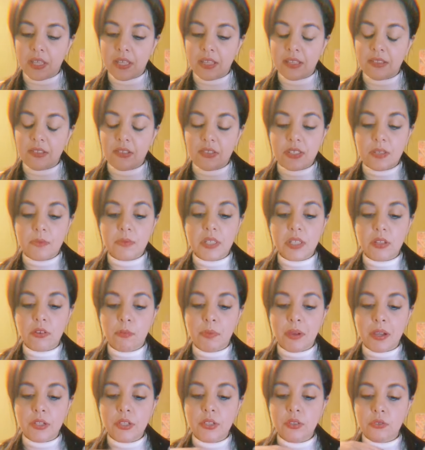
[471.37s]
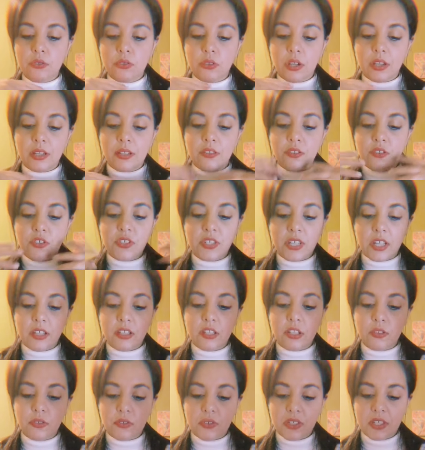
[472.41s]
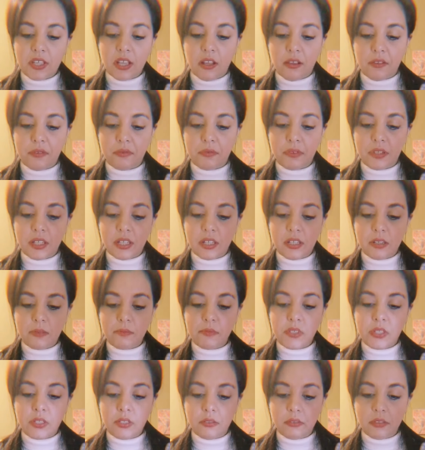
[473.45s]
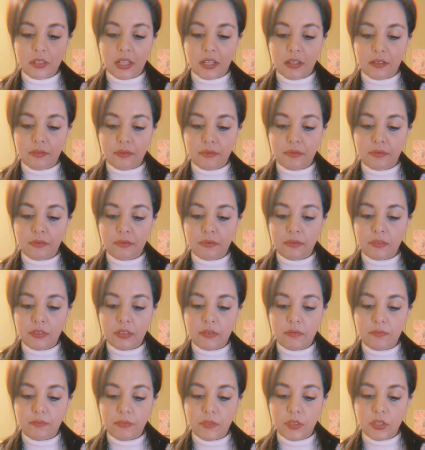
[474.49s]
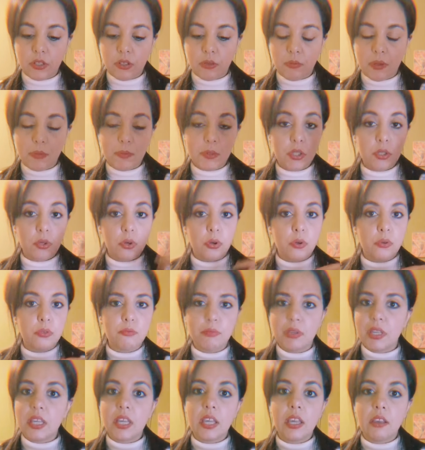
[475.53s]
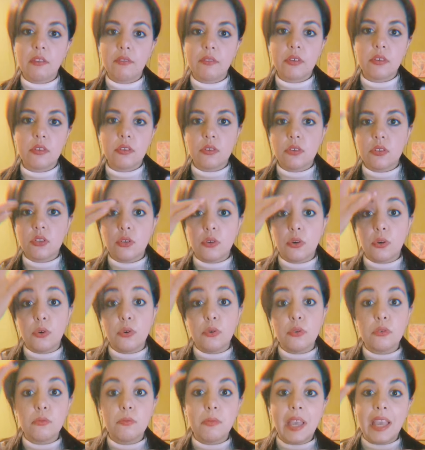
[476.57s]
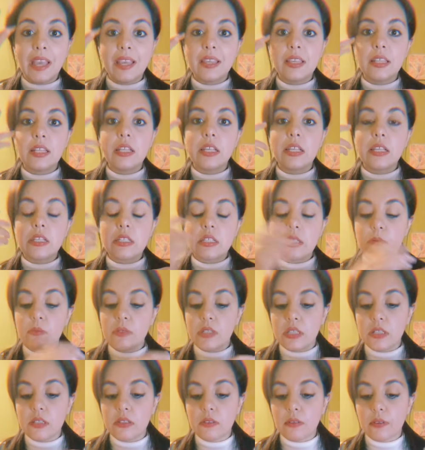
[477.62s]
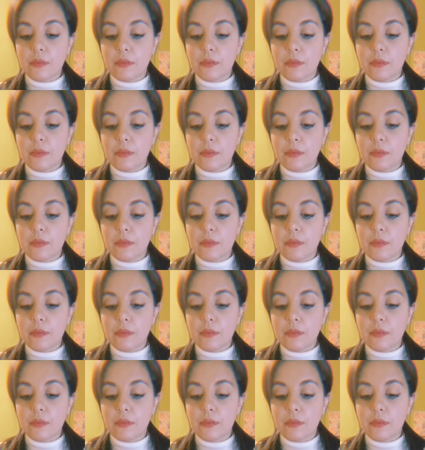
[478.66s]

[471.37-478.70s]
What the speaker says: There's something here about you not understanding yourself when it comes to love. You know, maybe your own behaviors, your own mechanisms.